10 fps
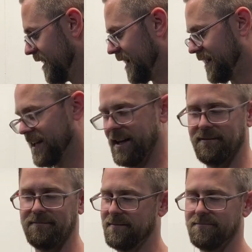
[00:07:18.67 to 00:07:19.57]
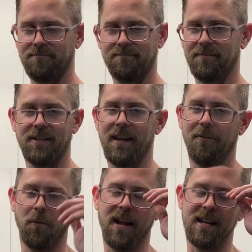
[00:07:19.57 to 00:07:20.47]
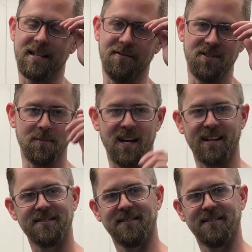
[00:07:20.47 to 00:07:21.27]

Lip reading: And then everyone has to have zip ties.